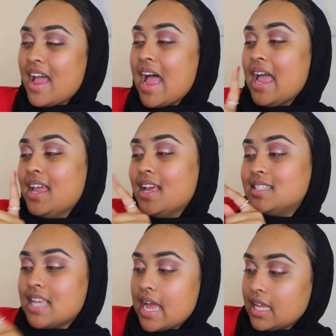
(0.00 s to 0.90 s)
I I
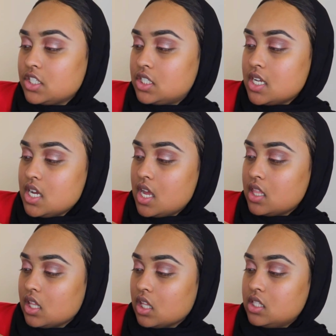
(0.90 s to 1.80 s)
attached it,
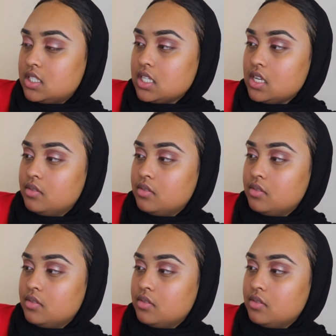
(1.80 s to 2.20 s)
and then let's see.